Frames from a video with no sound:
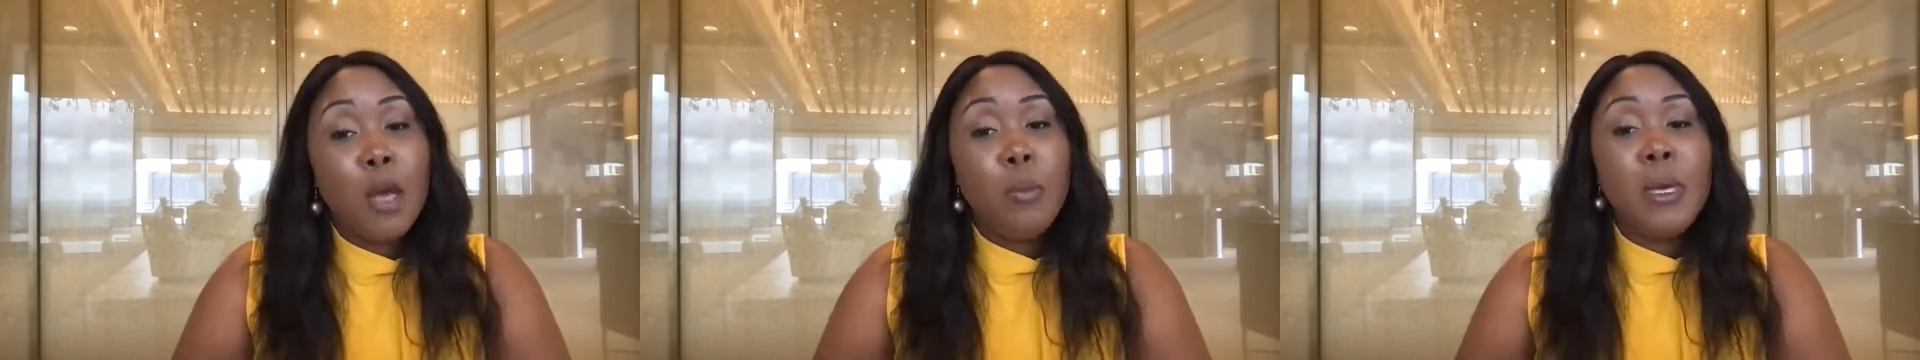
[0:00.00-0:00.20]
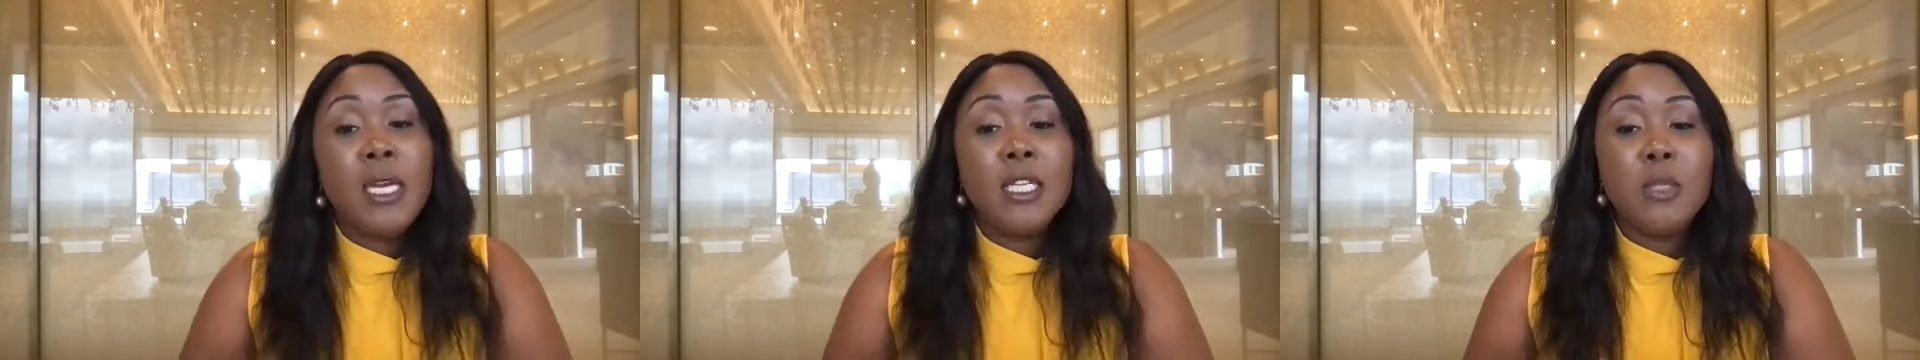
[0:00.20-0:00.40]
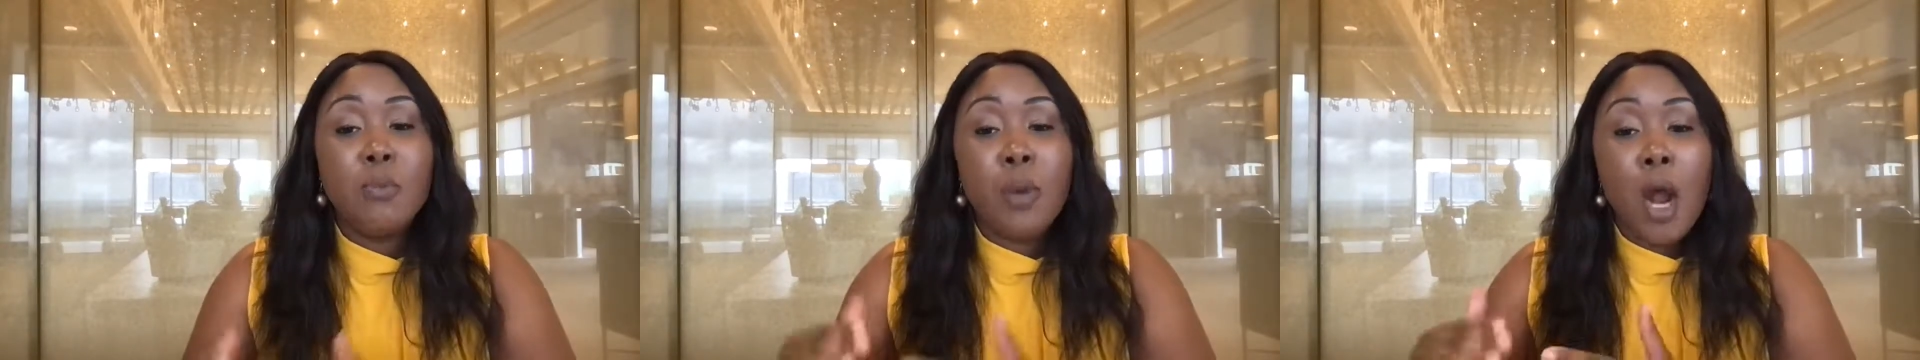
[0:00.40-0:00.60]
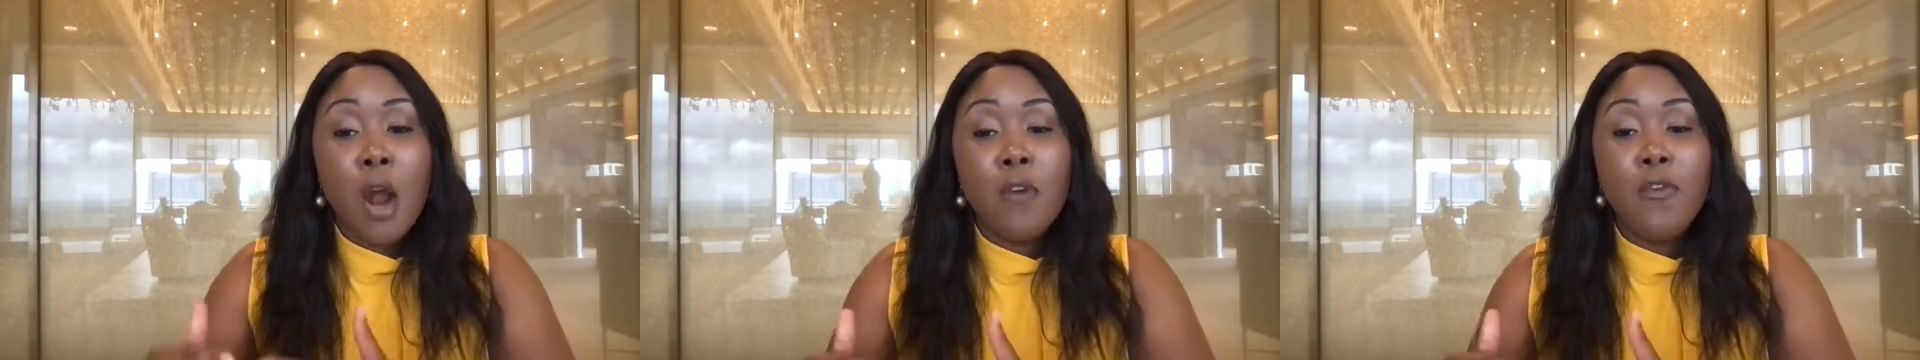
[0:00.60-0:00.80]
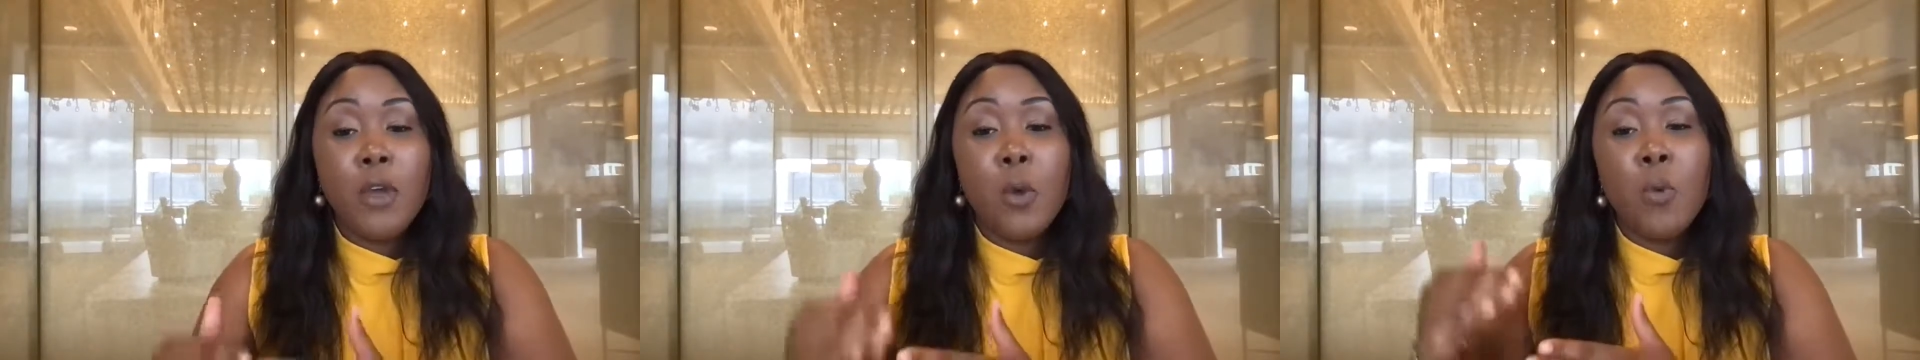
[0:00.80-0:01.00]
Because
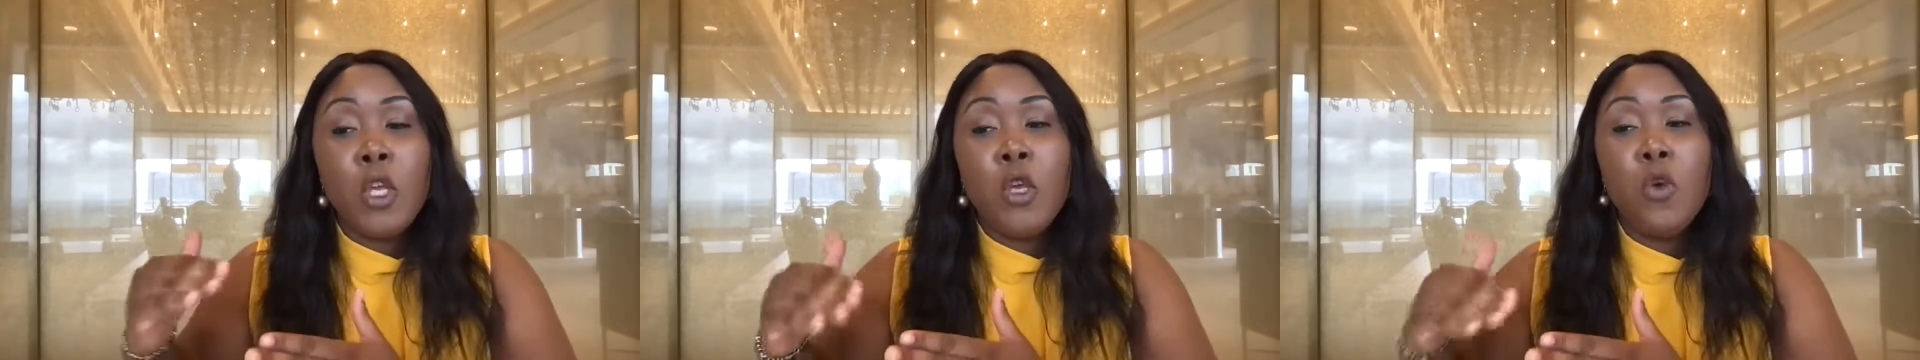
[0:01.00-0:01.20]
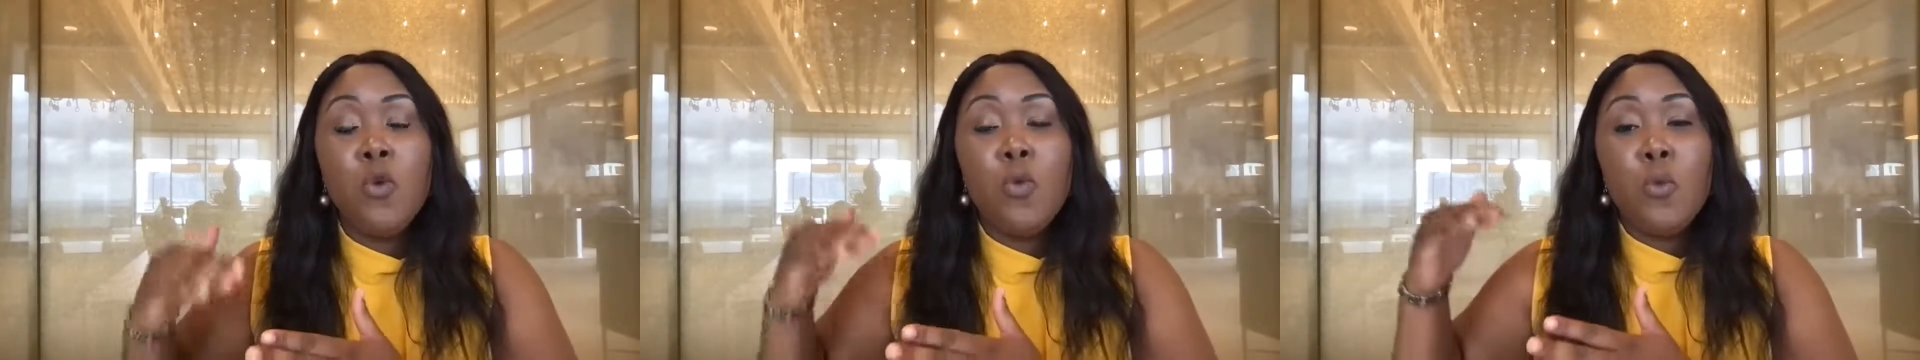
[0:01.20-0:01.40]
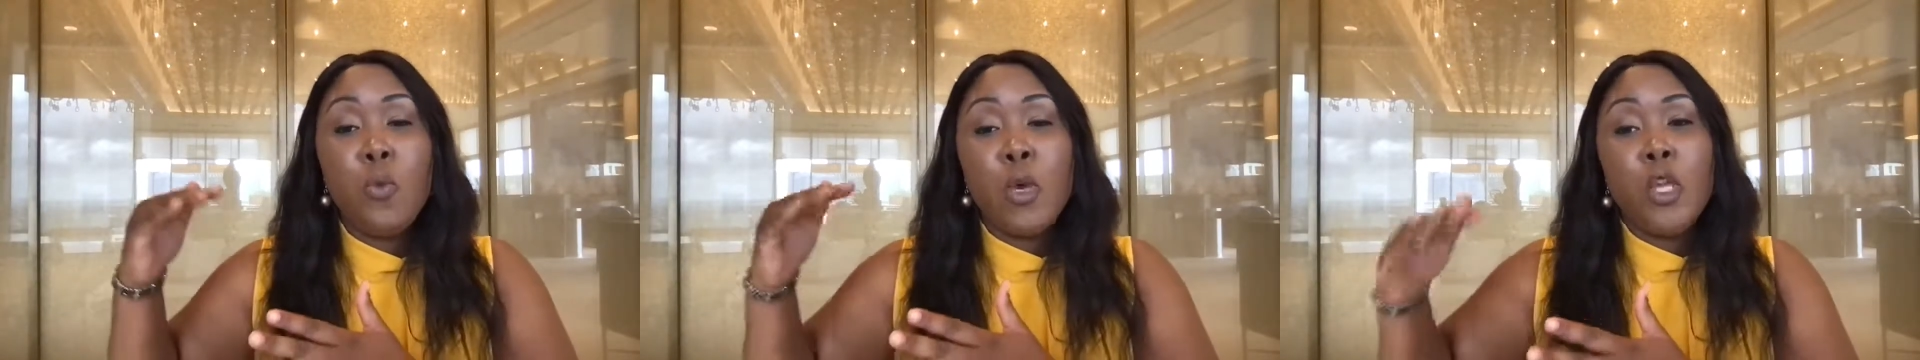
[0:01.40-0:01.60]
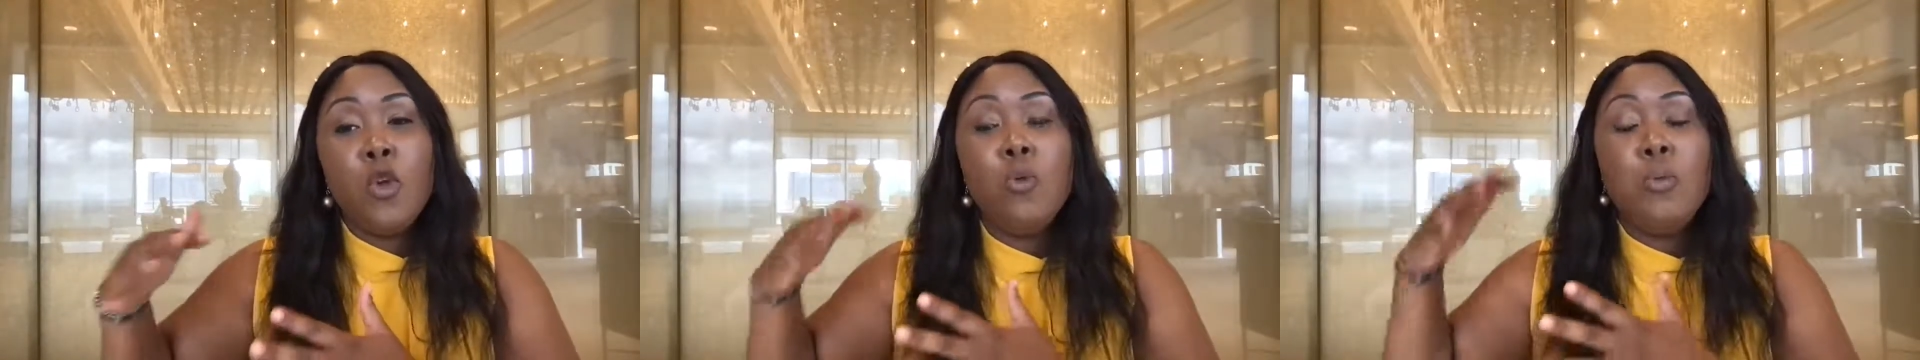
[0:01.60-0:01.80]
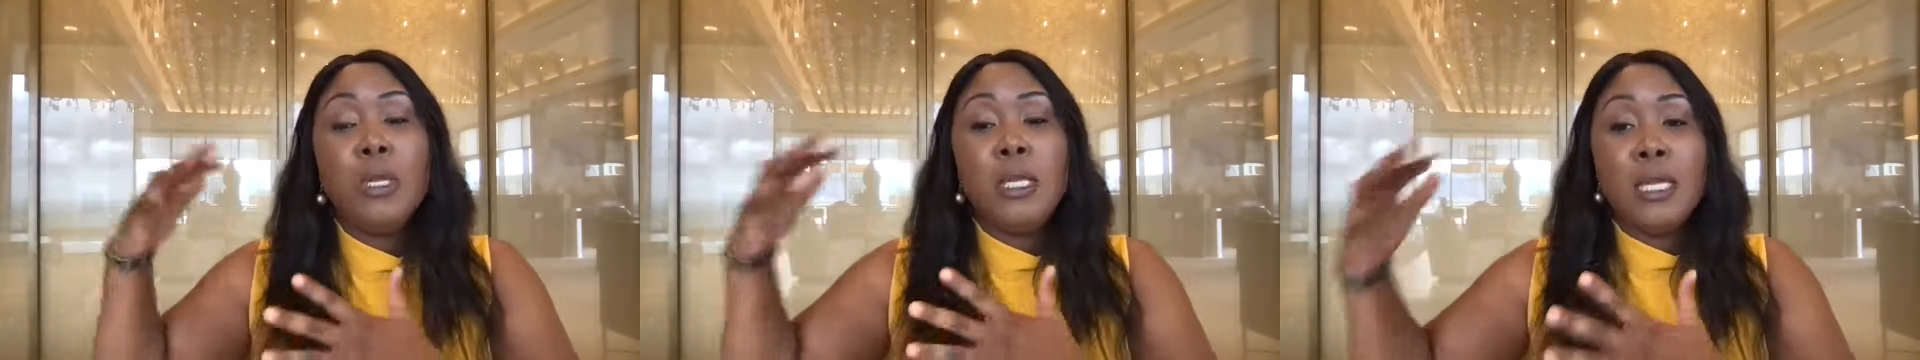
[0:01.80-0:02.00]
perfect, when
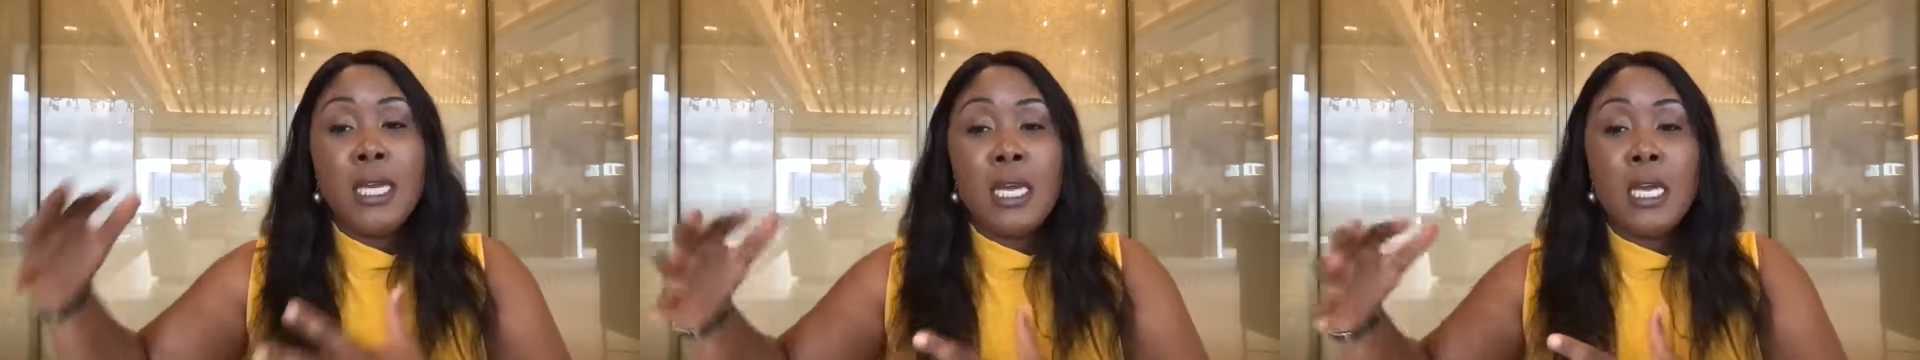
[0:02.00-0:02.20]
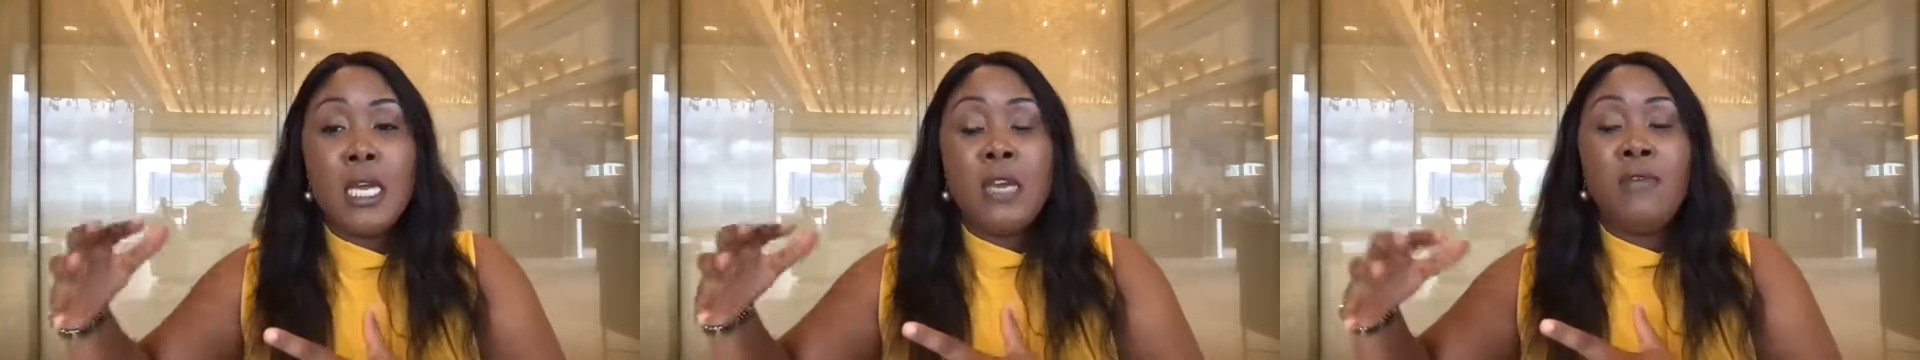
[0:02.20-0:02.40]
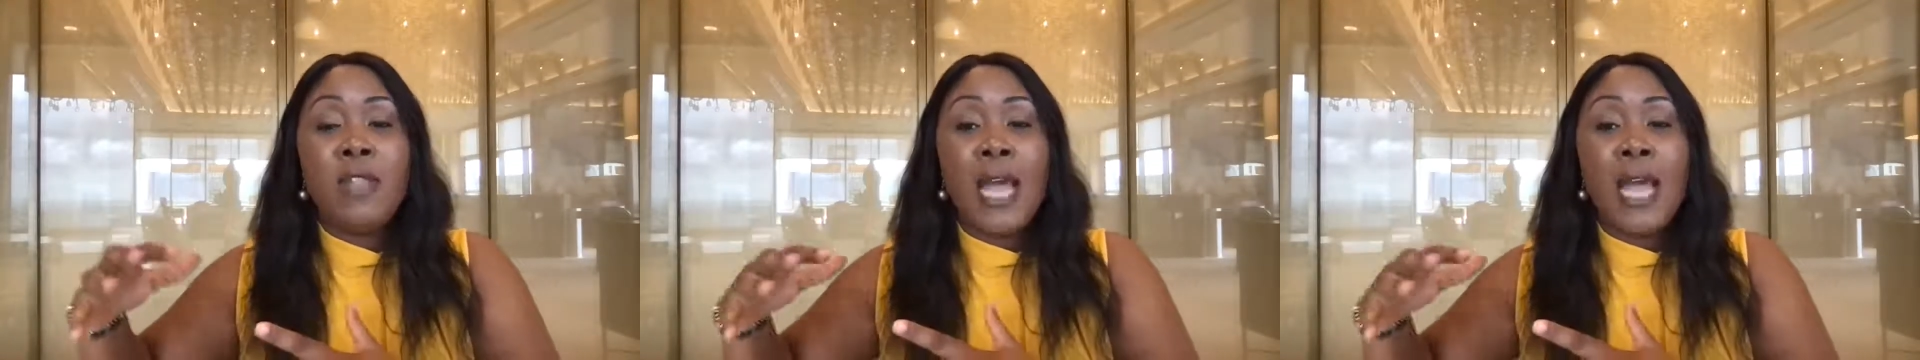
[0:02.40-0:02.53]
you believe